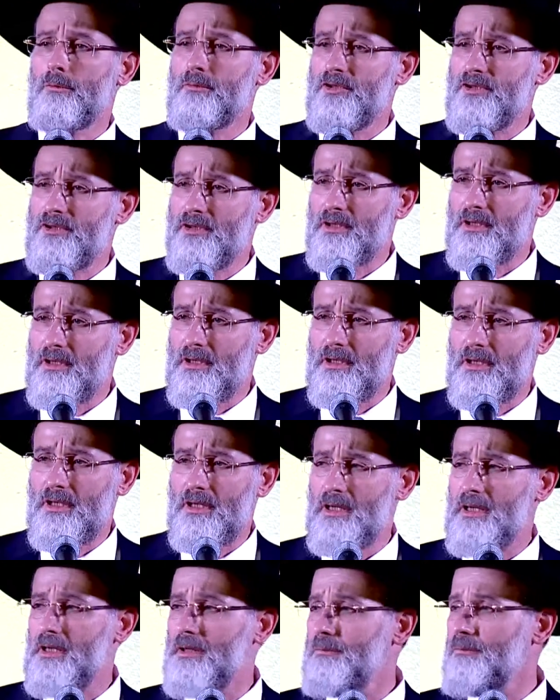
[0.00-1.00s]
Mashiach
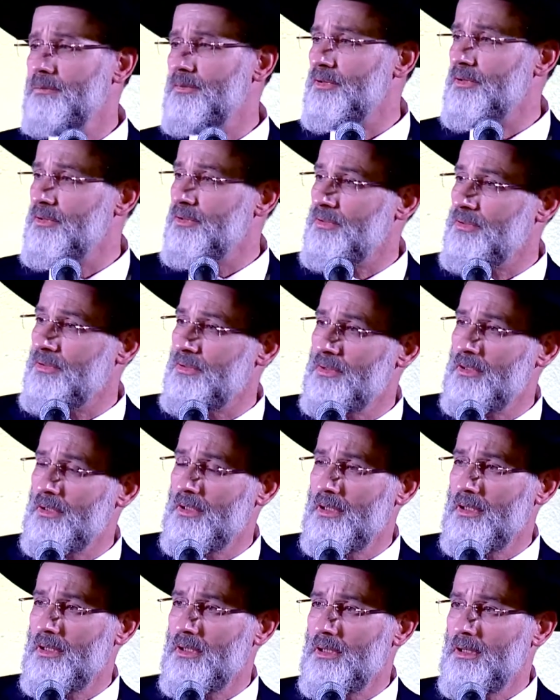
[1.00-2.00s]
comes,
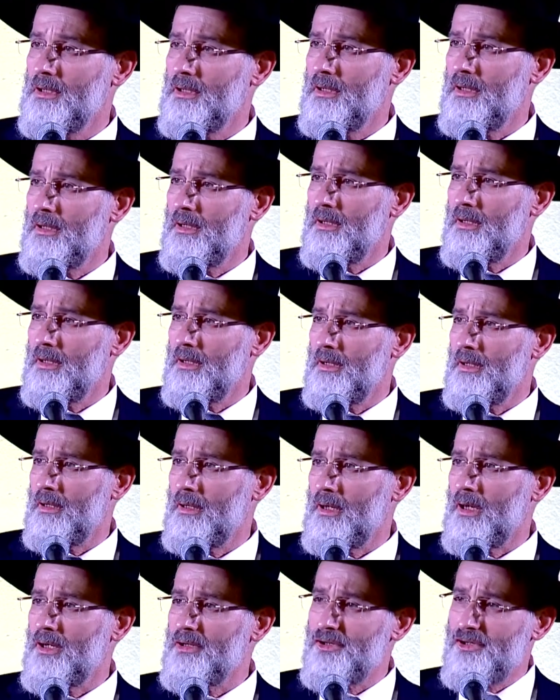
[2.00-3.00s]

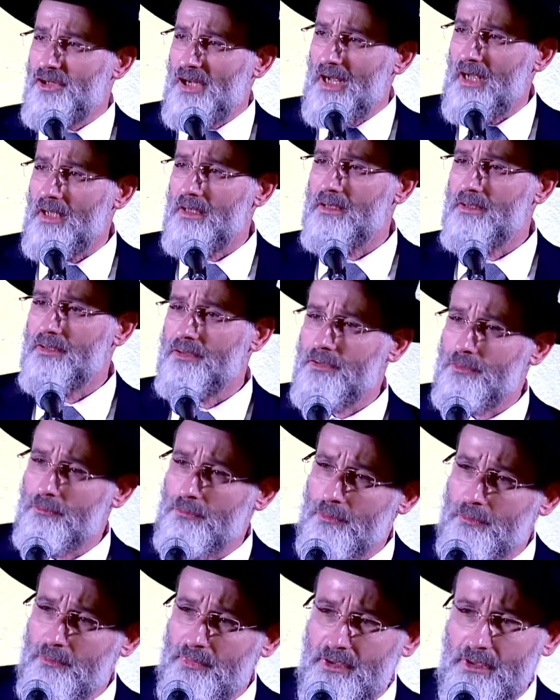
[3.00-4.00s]
our challenge
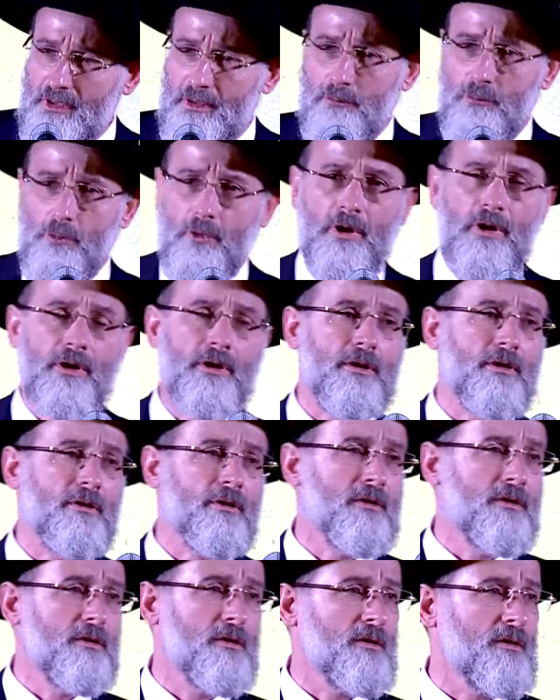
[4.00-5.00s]
will be
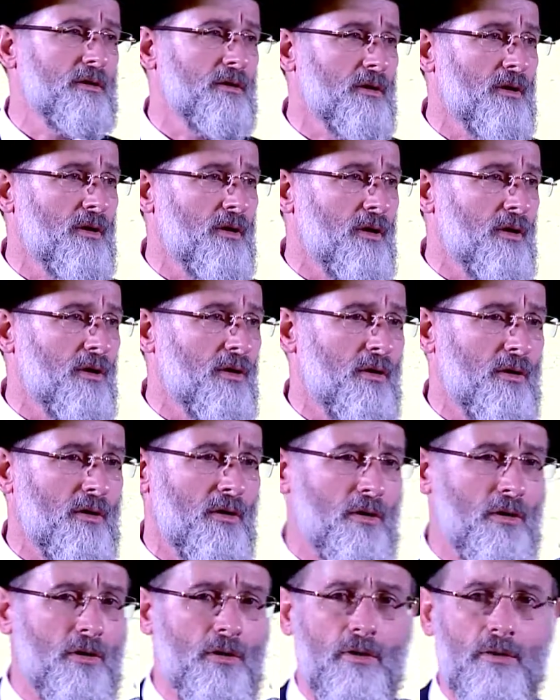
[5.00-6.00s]
one
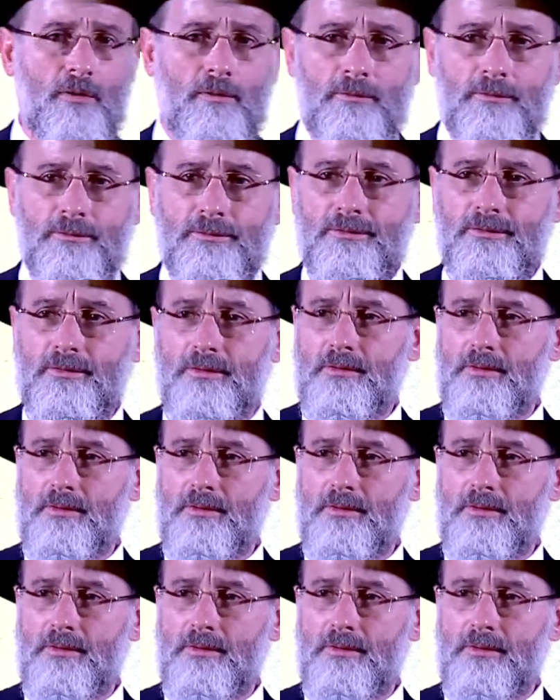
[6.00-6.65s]
of